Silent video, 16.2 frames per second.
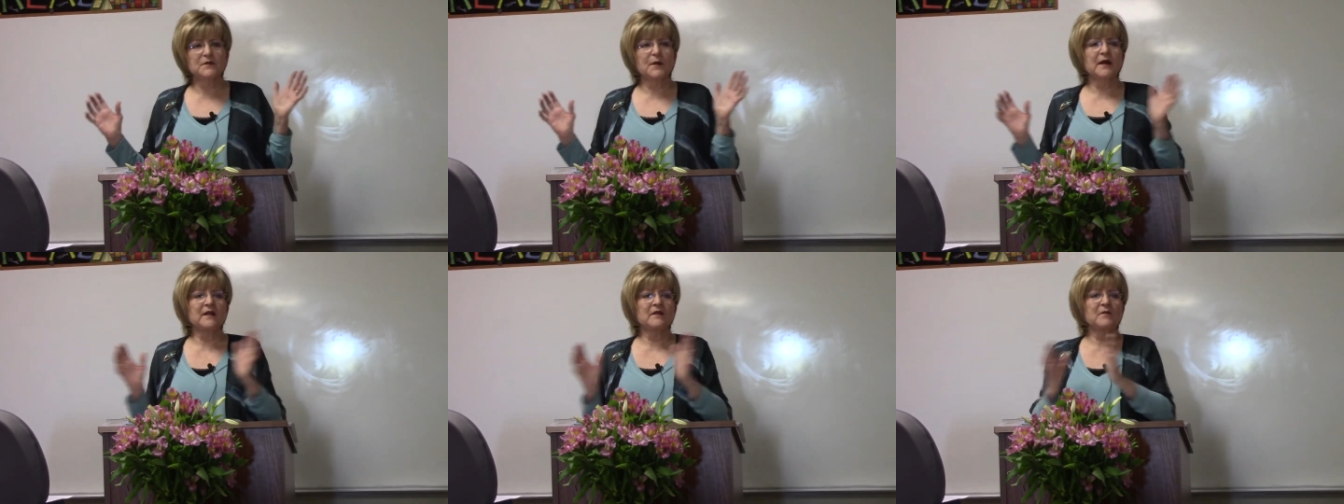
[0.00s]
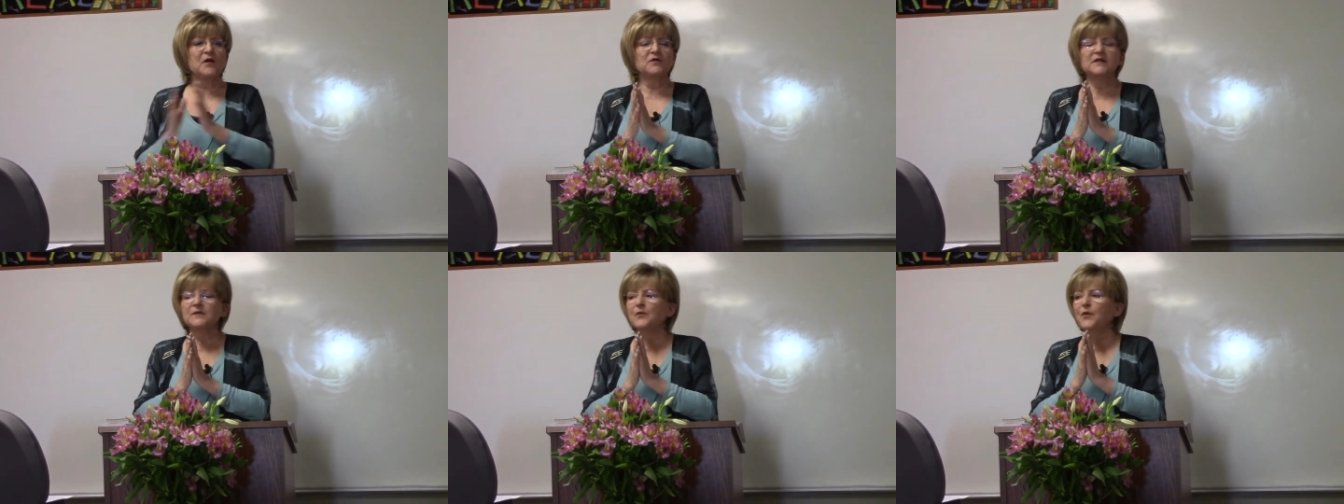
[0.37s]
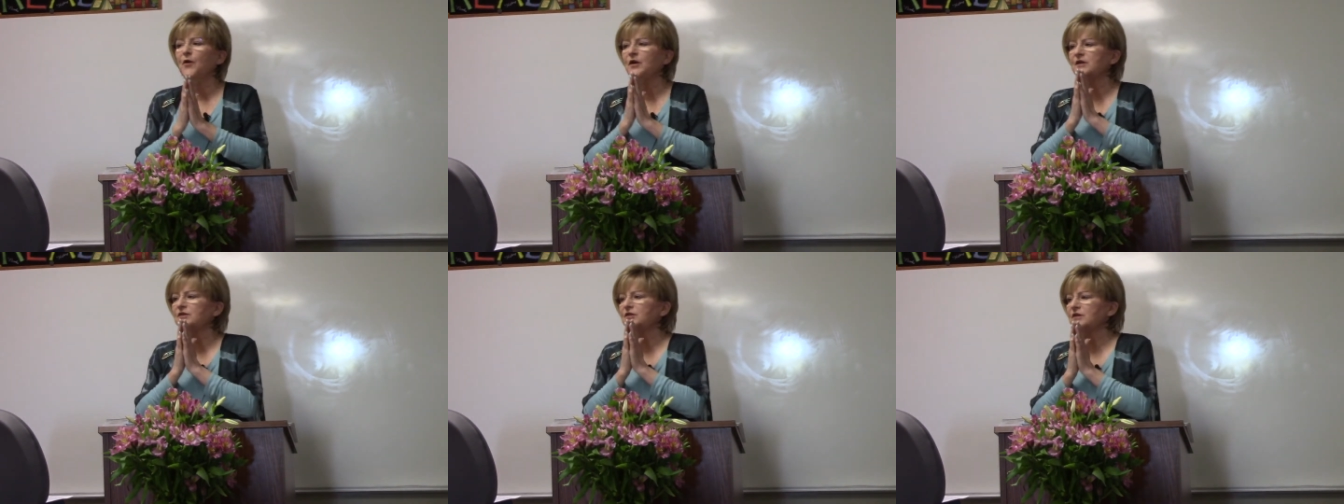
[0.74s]
one of the most
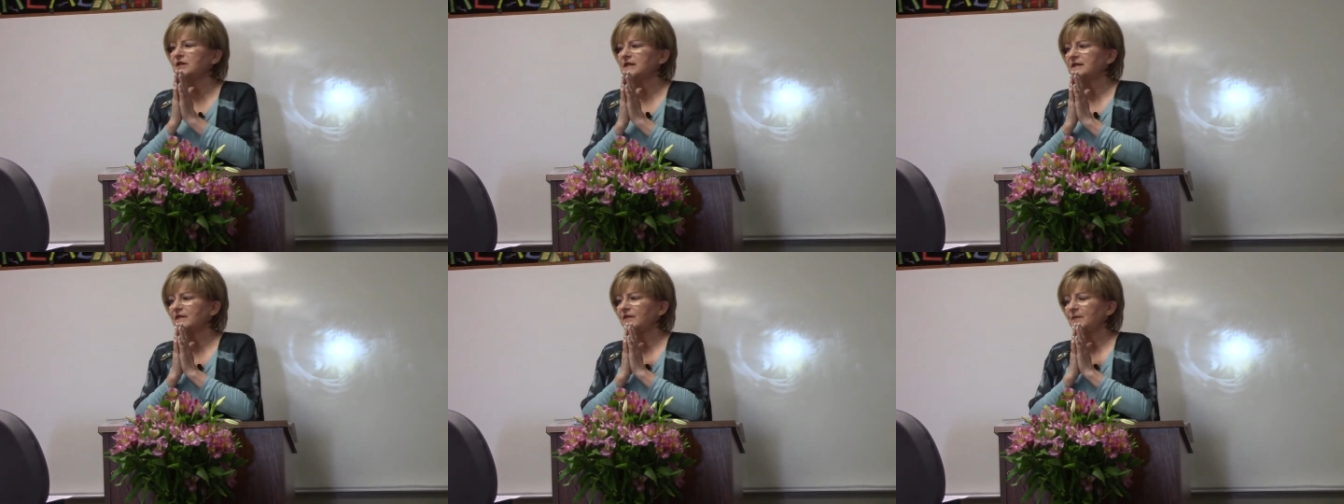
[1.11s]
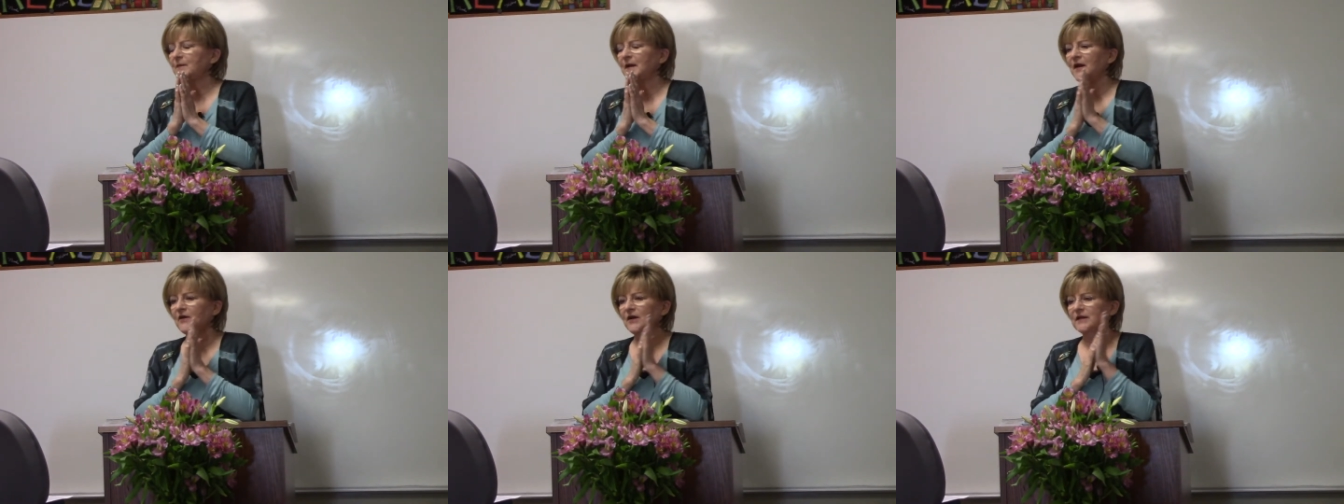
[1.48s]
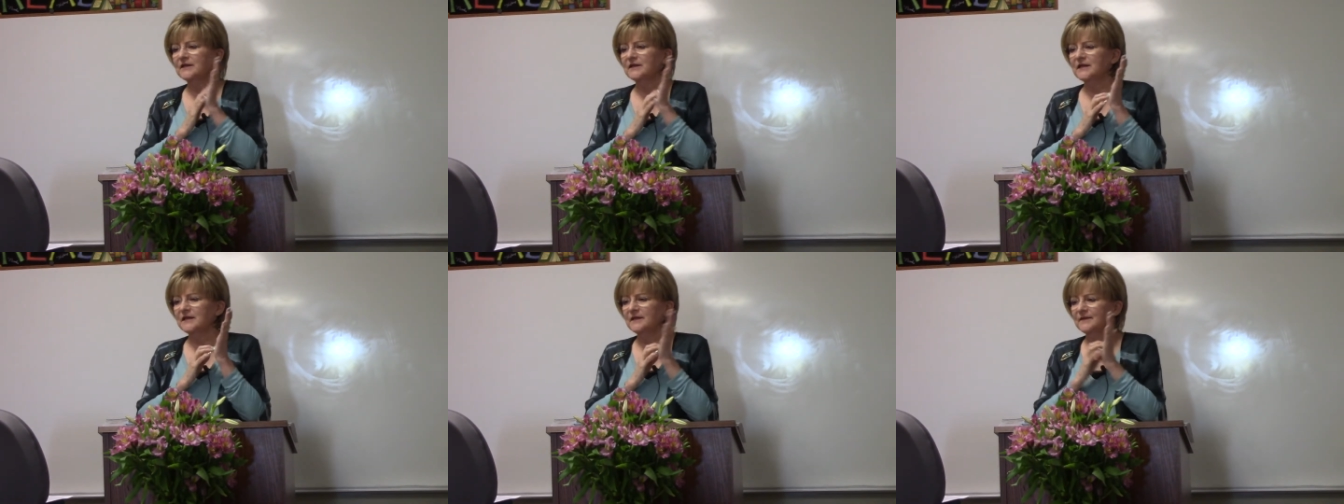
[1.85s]
important duties of the
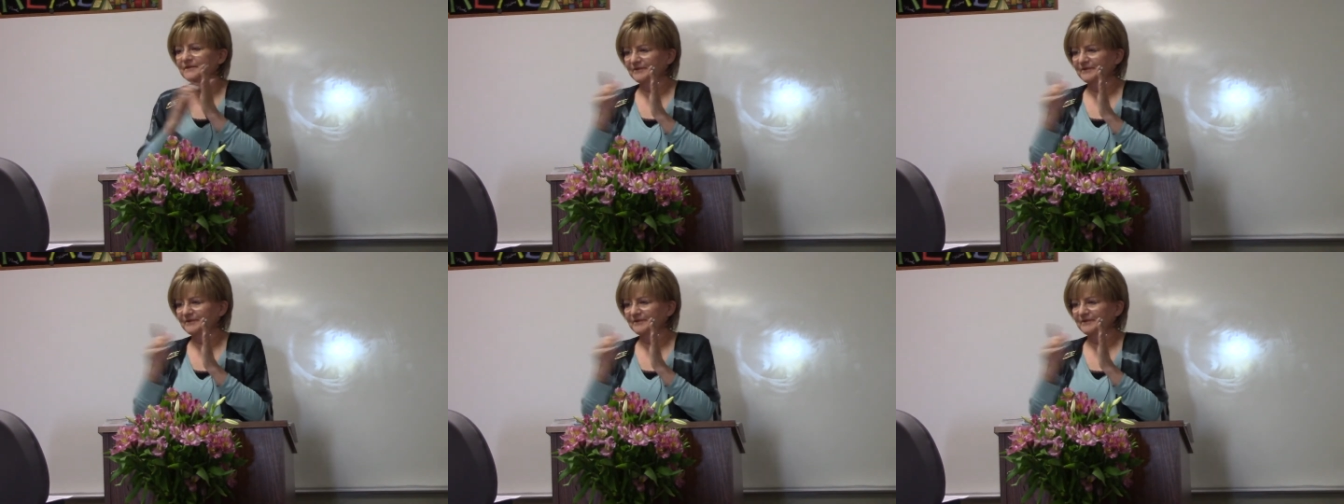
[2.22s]
parents?